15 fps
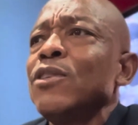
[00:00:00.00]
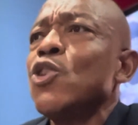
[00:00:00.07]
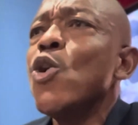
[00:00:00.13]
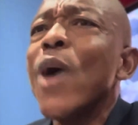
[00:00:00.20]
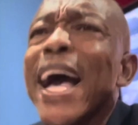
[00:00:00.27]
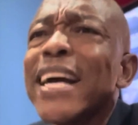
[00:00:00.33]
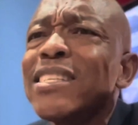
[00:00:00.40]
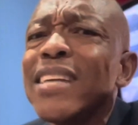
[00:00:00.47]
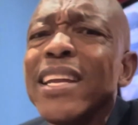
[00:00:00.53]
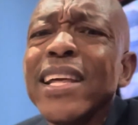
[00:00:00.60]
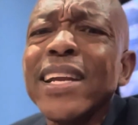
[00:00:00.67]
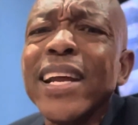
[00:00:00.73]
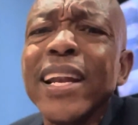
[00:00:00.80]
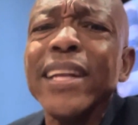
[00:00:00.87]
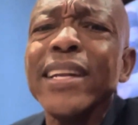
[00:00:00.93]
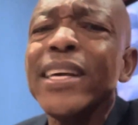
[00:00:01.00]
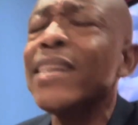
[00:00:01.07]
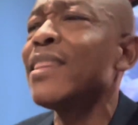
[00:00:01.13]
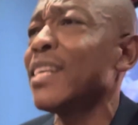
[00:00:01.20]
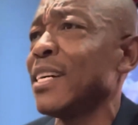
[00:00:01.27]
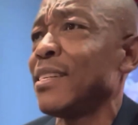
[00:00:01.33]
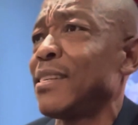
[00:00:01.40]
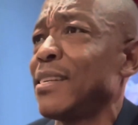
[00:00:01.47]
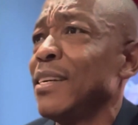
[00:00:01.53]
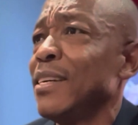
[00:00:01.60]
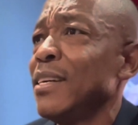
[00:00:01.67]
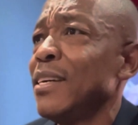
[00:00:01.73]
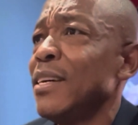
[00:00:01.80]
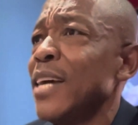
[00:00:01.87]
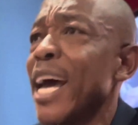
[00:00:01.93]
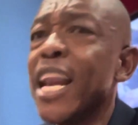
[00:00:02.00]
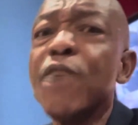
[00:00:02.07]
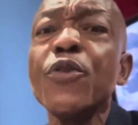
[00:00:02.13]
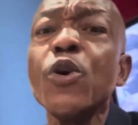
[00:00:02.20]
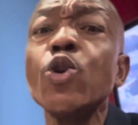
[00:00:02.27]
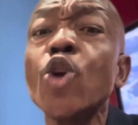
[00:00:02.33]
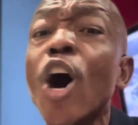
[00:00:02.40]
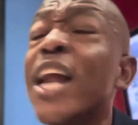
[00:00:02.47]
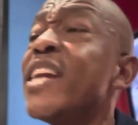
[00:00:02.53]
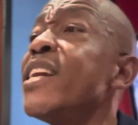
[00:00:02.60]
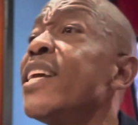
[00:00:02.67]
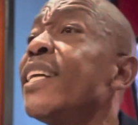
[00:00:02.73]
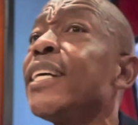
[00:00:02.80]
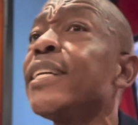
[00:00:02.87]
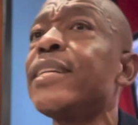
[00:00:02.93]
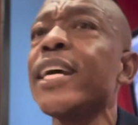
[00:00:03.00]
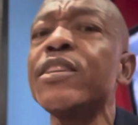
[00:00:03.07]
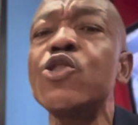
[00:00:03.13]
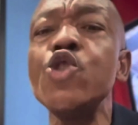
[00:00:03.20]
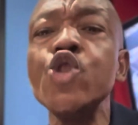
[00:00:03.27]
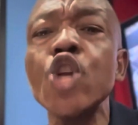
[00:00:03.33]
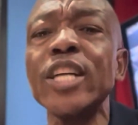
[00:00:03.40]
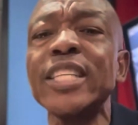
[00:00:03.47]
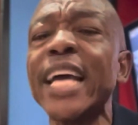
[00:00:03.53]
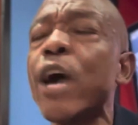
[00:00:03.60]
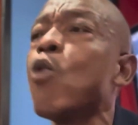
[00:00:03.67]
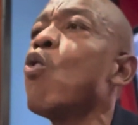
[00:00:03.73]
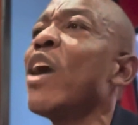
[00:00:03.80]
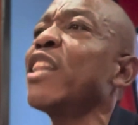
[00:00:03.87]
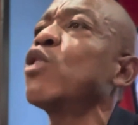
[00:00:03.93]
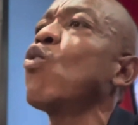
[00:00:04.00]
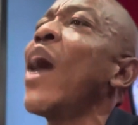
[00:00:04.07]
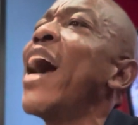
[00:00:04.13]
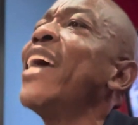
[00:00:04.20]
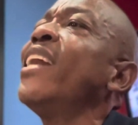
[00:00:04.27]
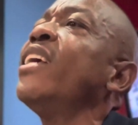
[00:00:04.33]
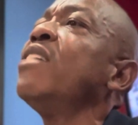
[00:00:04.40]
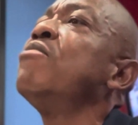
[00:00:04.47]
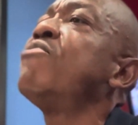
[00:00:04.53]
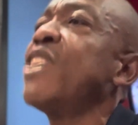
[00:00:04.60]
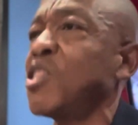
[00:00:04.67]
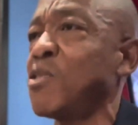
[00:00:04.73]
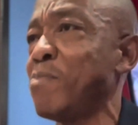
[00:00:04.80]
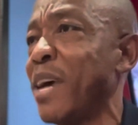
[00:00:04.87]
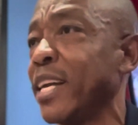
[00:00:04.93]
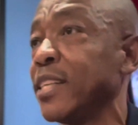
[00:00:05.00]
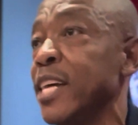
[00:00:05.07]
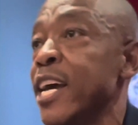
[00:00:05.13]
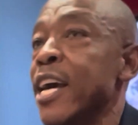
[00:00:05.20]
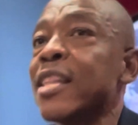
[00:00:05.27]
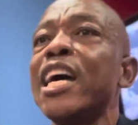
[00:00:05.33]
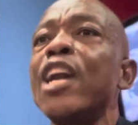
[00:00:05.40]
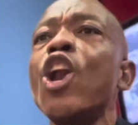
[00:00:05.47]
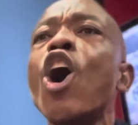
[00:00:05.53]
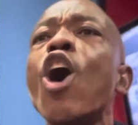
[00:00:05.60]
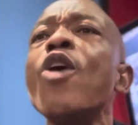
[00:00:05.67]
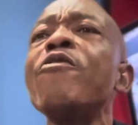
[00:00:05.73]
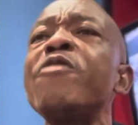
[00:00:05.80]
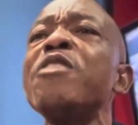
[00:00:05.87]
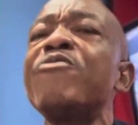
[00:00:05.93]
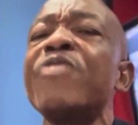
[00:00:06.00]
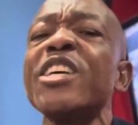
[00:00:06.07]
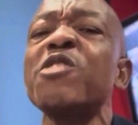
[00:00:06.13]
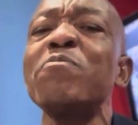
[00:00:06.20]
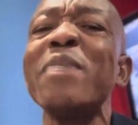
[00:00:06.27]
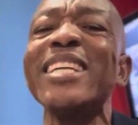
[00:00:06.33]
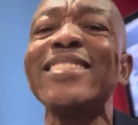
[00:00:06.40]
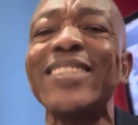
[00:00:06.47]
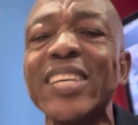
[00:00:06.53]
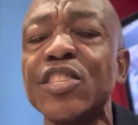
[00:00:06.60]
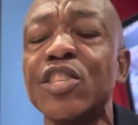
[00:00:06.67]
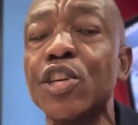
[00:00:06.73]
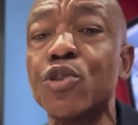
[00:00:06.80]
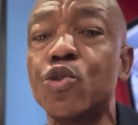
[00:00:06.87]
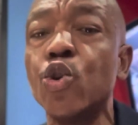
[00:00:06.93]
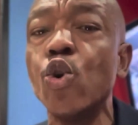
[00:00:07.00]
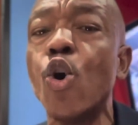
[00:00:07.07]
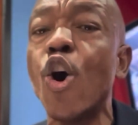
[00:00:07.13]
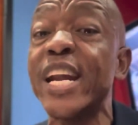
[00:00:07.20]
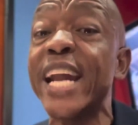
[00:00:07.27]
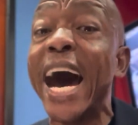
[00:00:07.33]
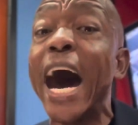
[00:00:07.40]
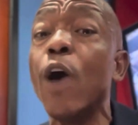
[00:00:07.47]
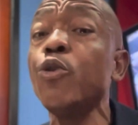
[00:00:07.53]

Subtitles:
Do you actually really need this? And if you don't need it, it's not a worthwhile investment. The law of investment teaches you on how